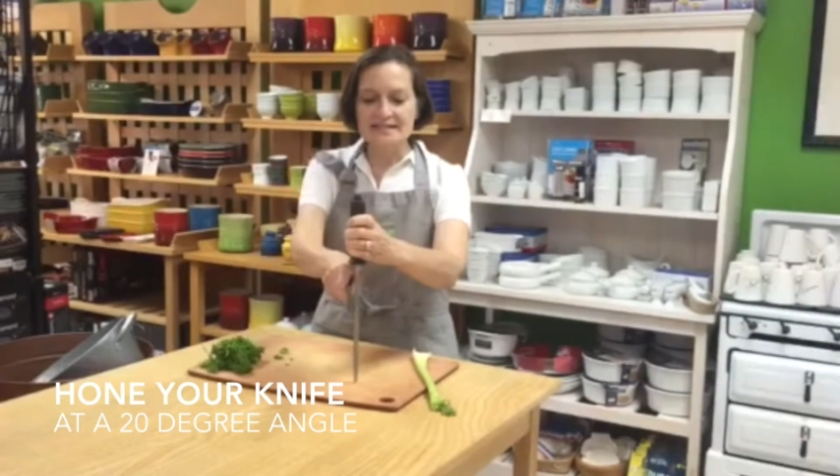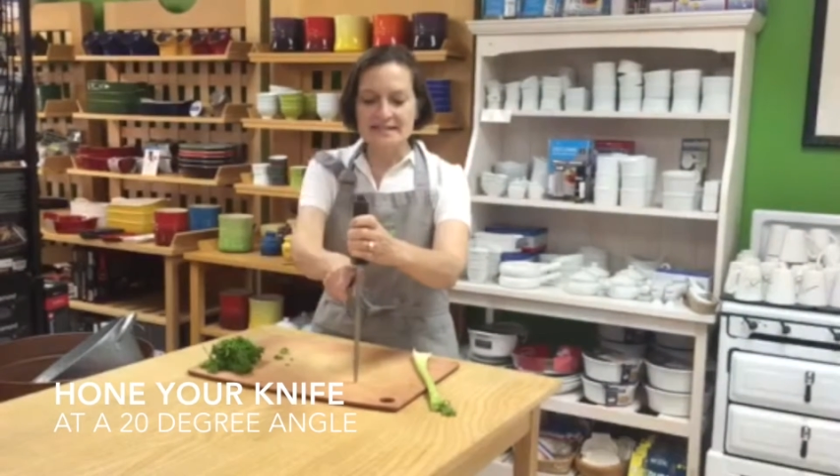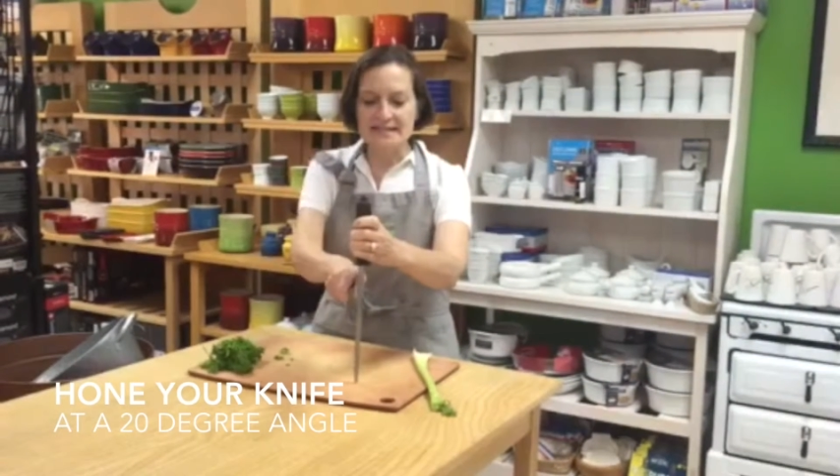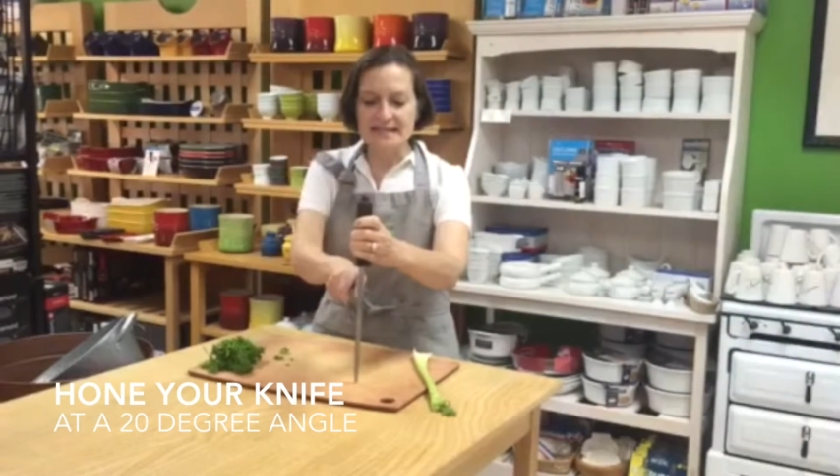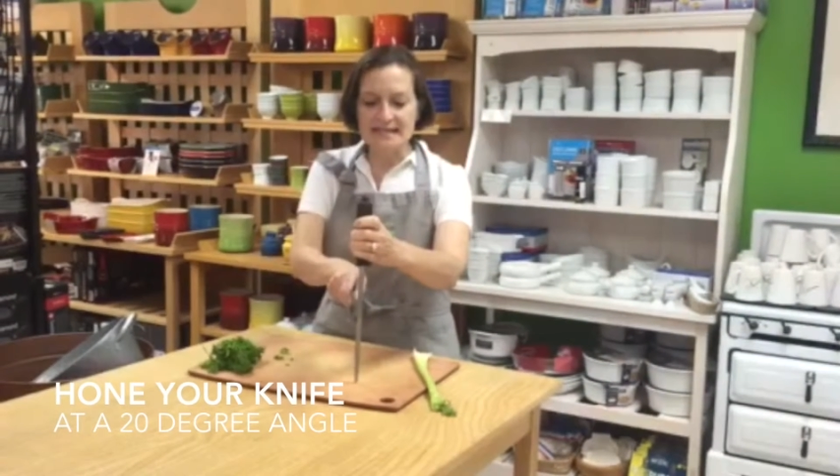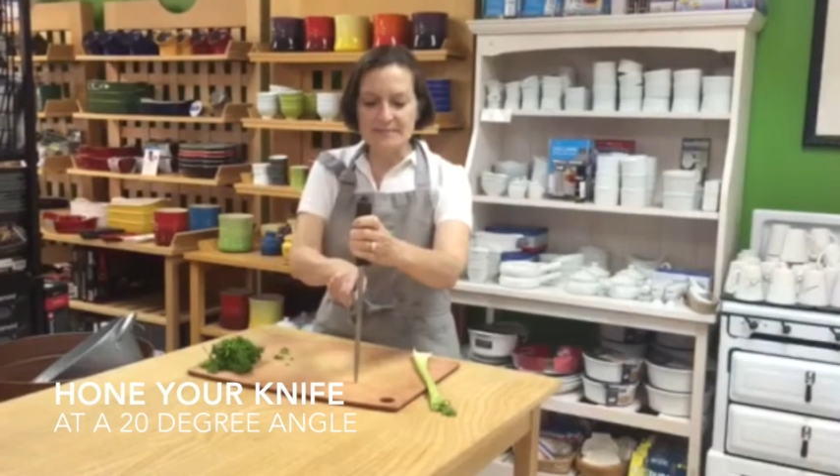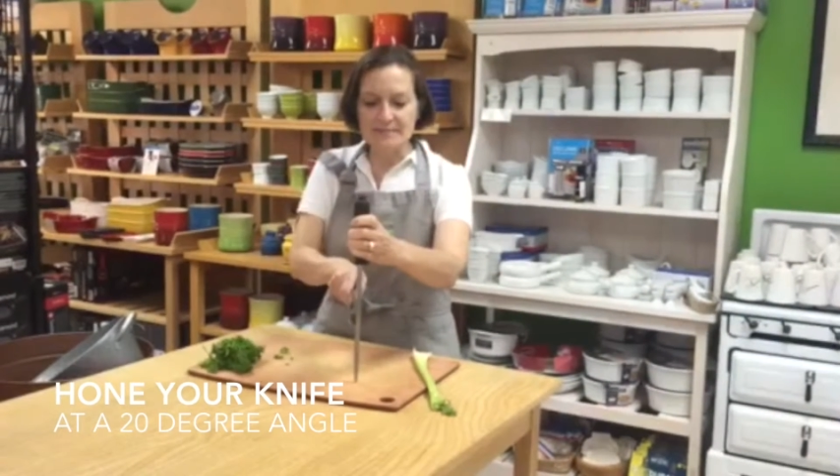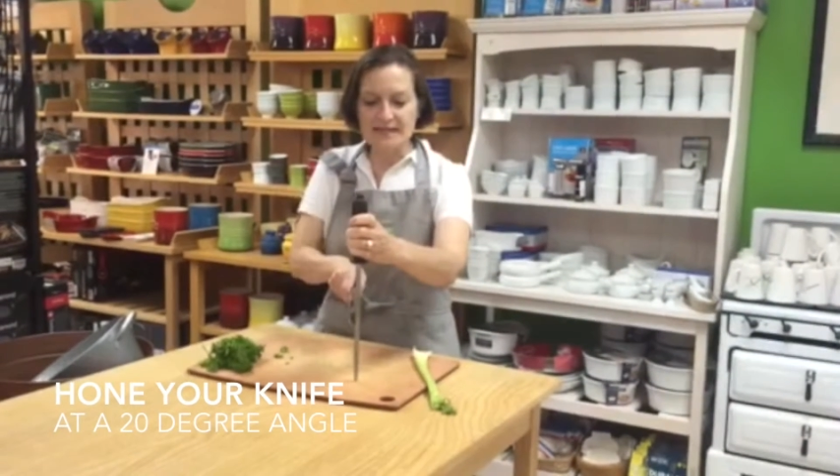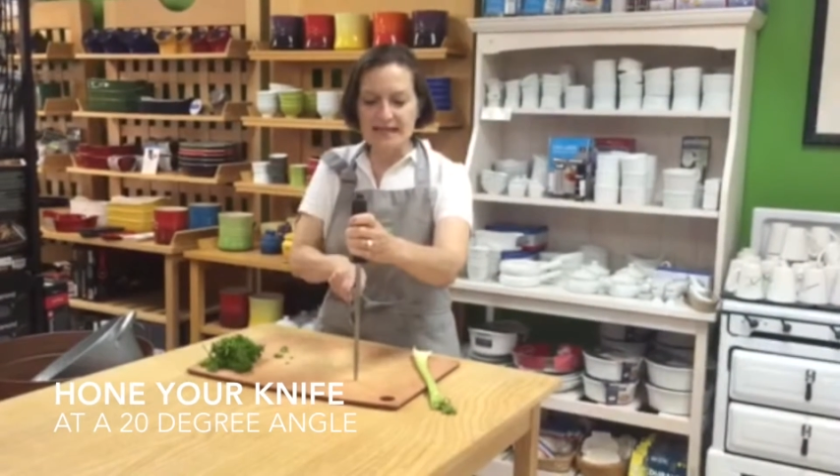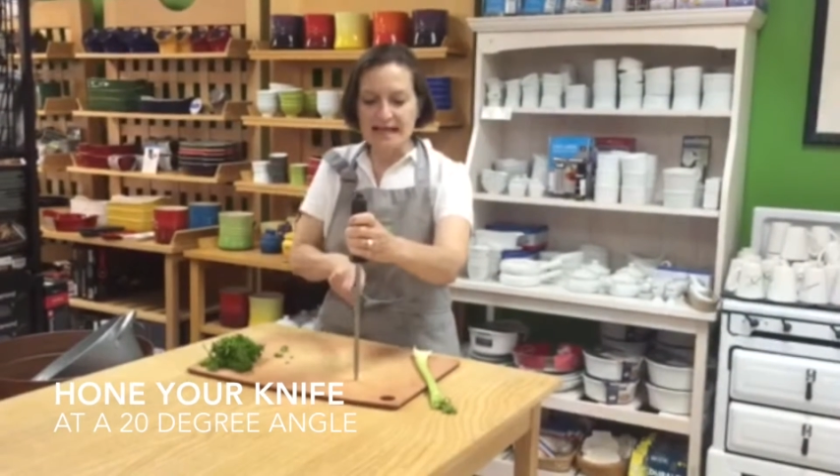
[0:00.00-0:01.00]
to keep
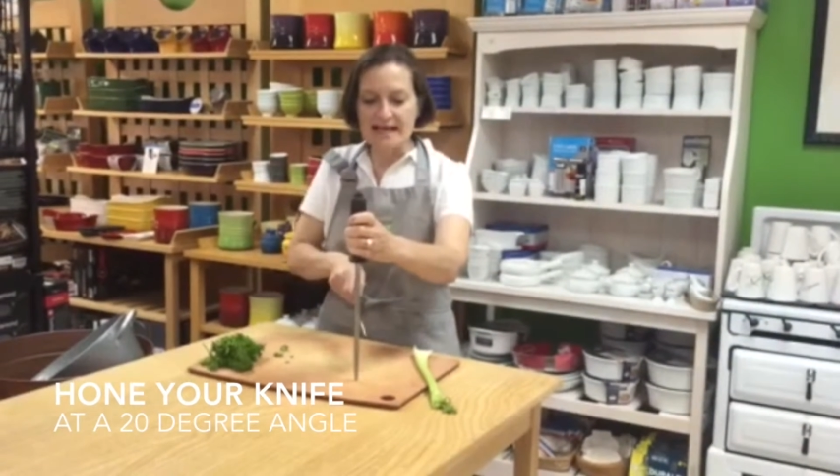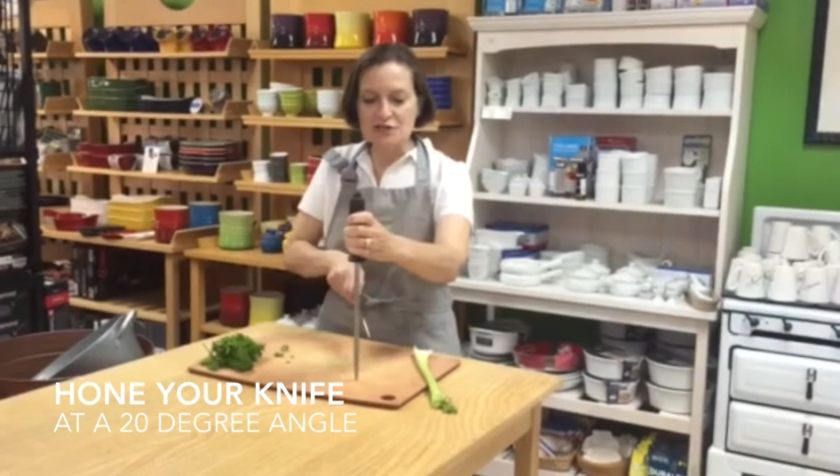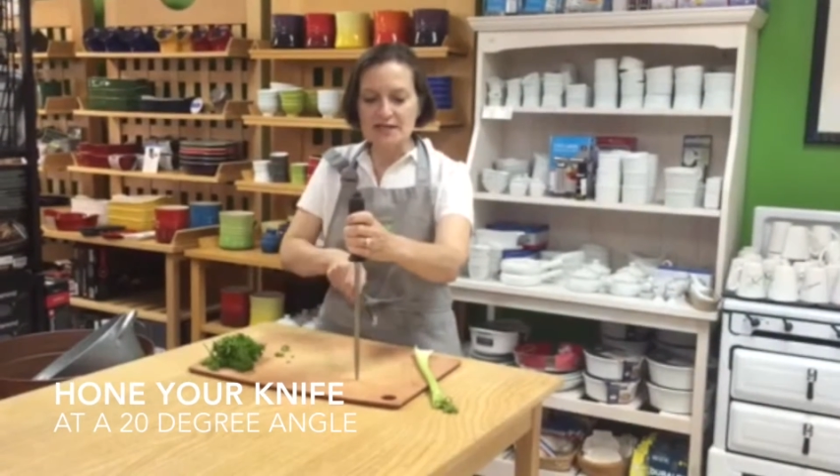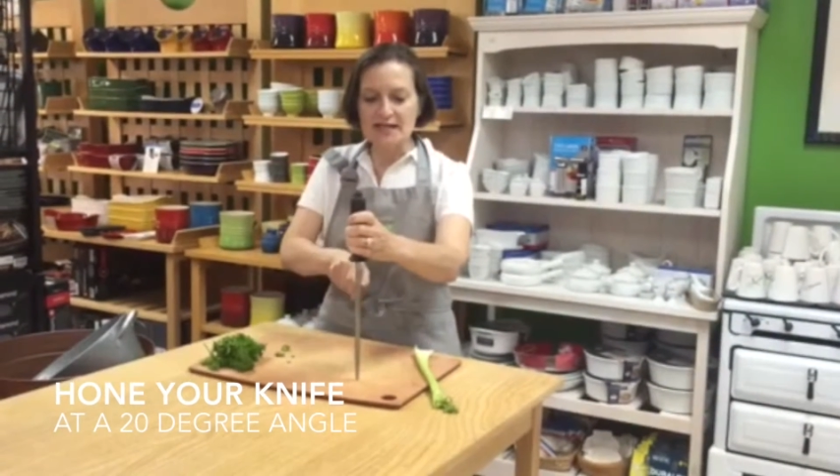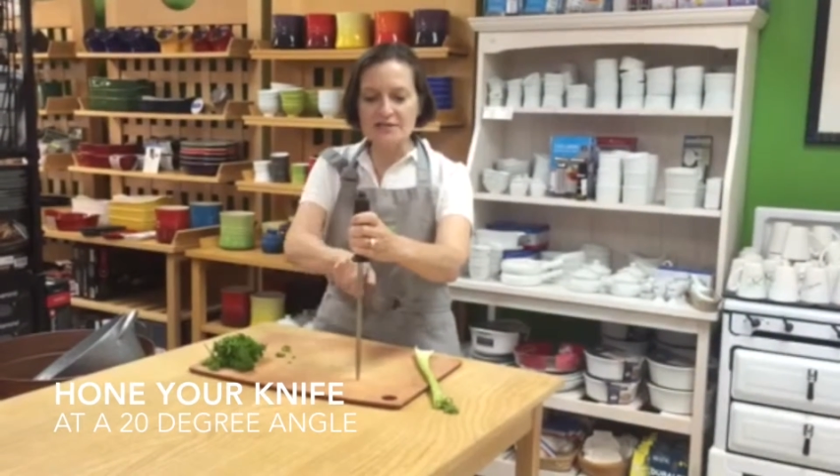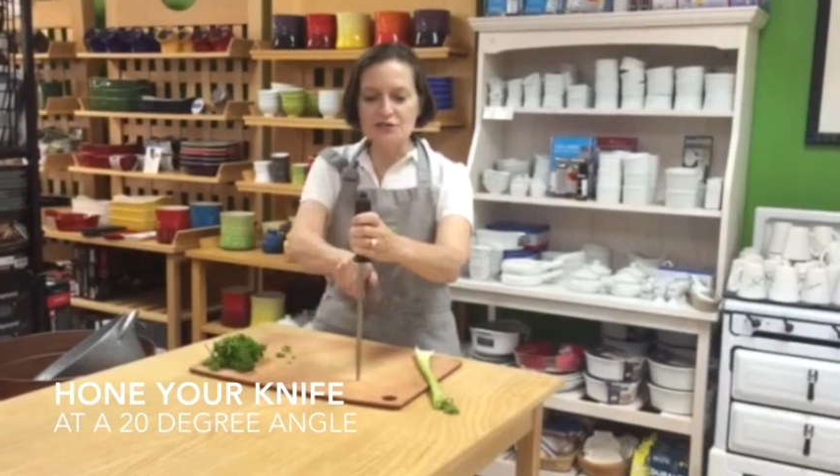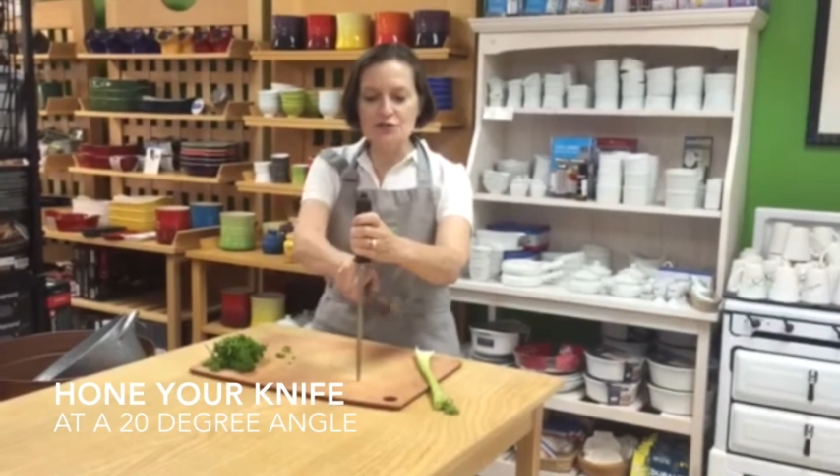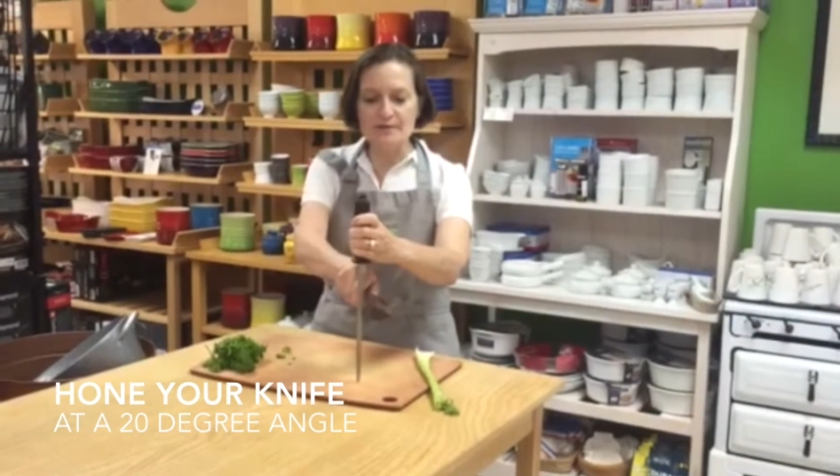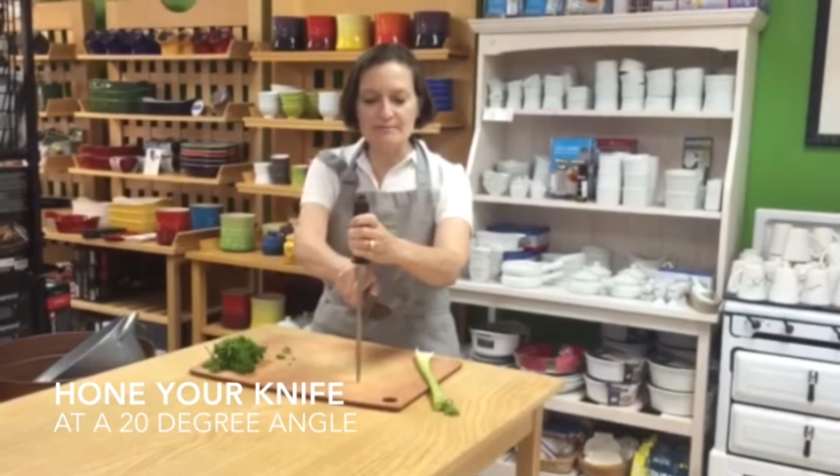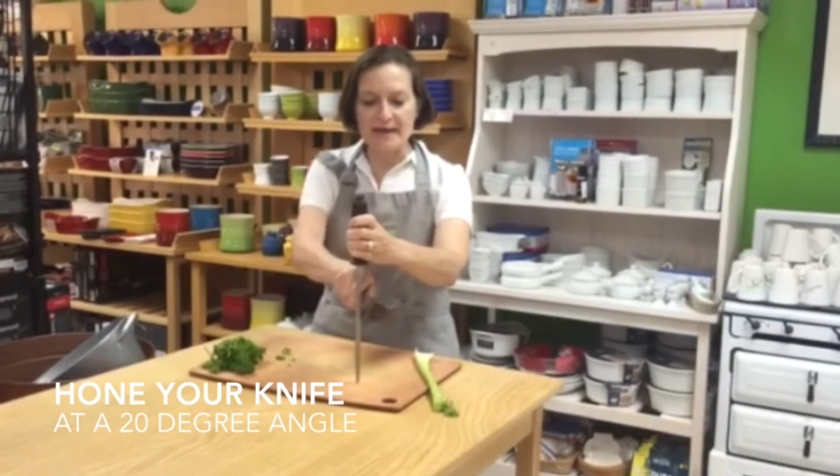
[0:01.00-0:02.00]
the edge, and I
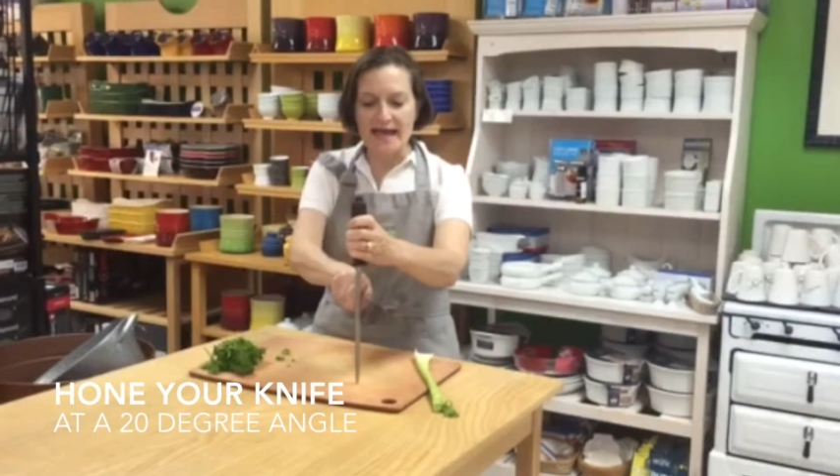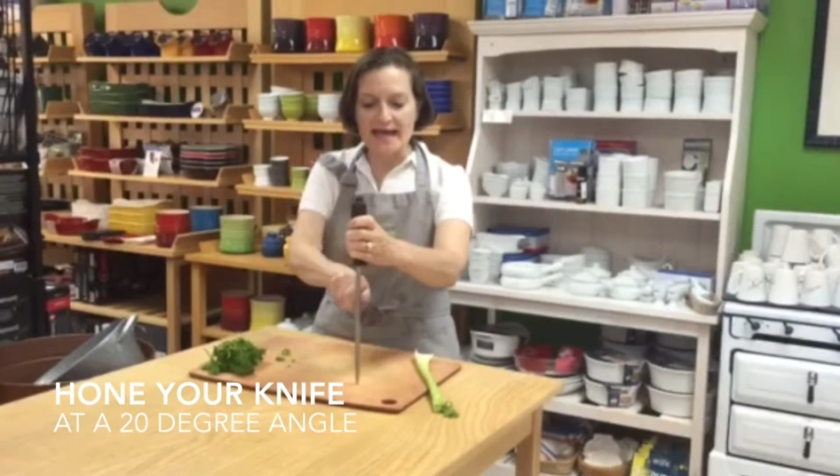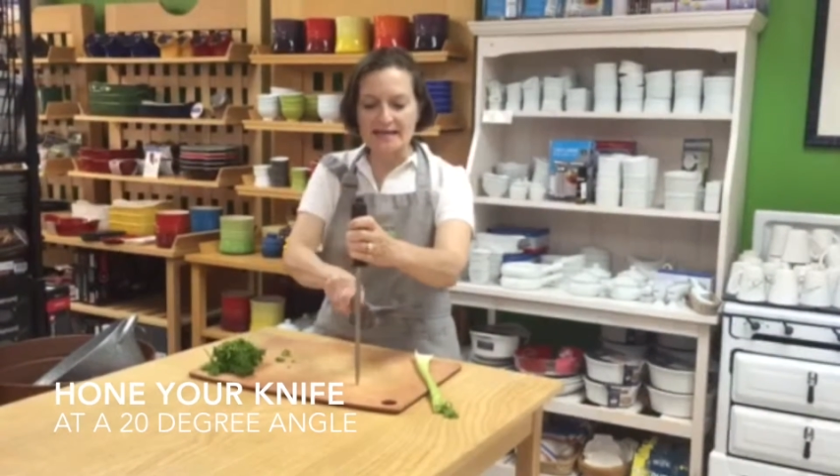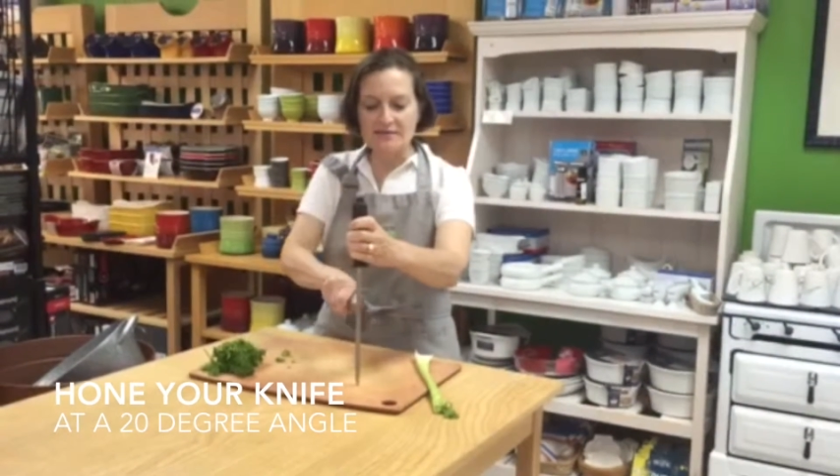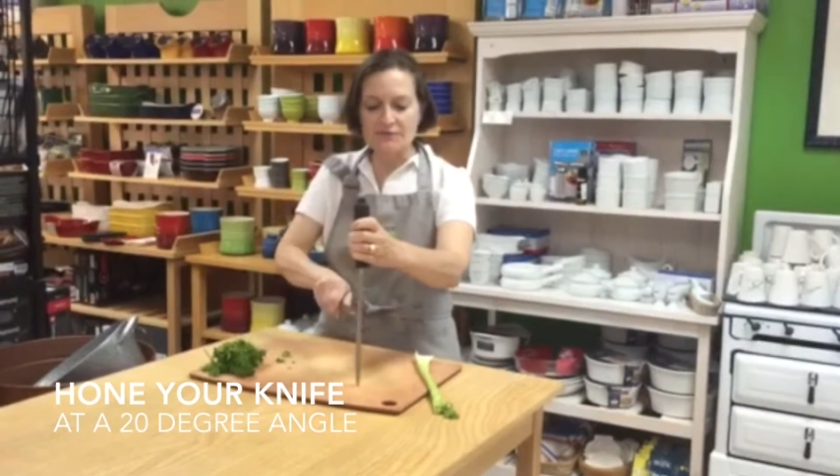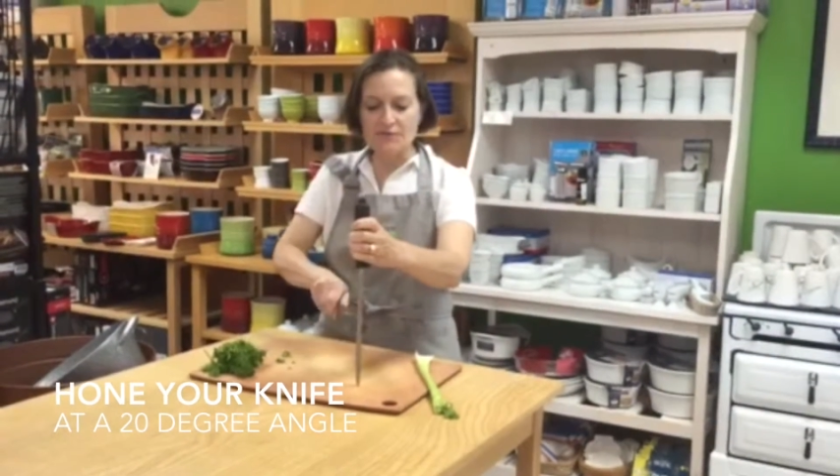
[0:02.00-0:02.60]
do it back and